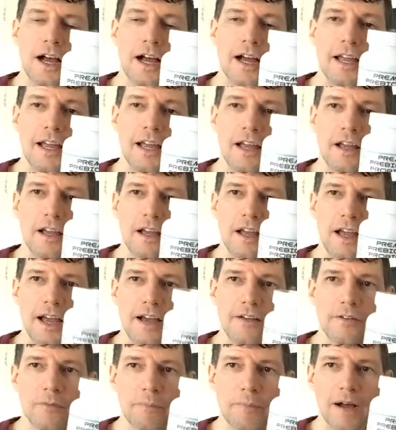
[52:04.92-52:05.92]
I
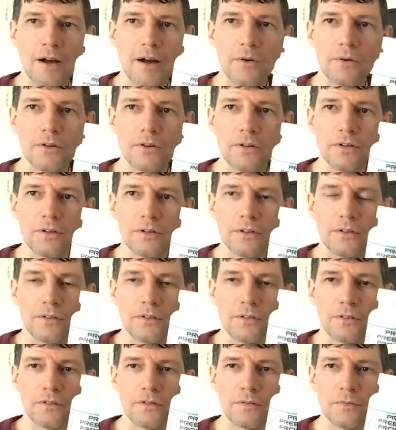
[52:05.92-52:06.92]
have a powdered
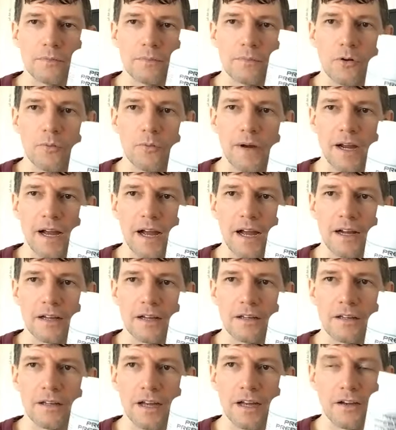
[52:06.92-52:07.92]

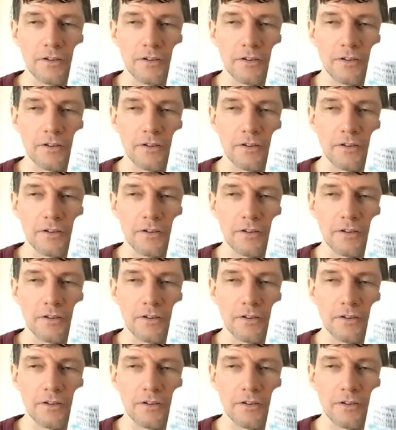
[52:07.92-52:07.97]
probiotic.